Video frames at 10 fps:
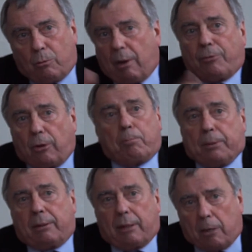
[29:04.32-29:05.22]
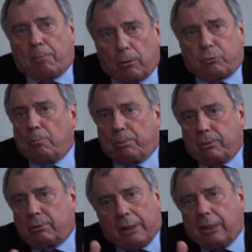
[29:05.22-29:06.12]
we have not been able to
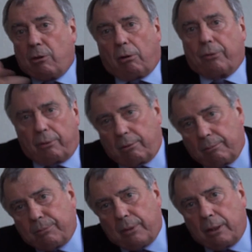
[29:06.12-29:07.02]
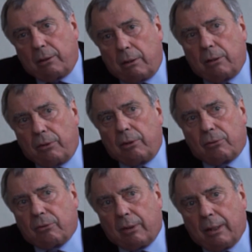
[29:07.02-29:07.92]
put any order in
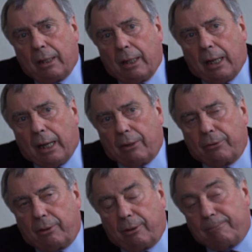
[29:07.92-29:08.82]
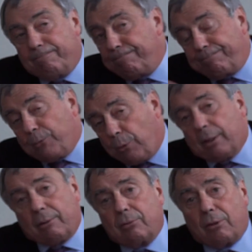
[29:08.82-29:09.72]
this. And
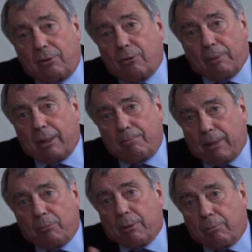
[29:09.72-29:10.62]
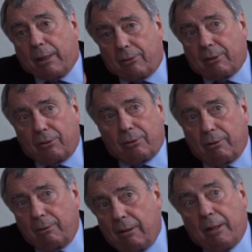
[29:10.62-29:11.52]
this is my regret. And
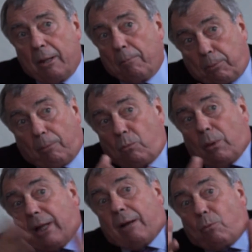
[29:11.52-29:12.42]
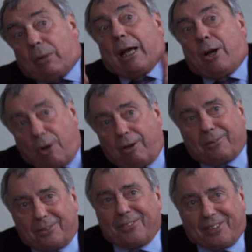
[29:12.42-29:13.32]
what I
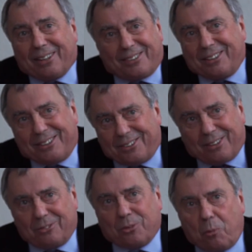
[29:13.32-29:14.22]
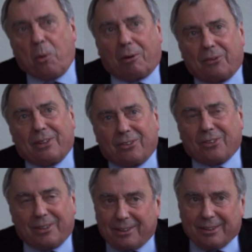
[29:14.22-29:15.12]
learned is that the world is
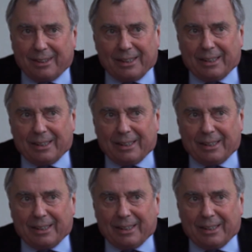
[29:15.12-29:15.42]
the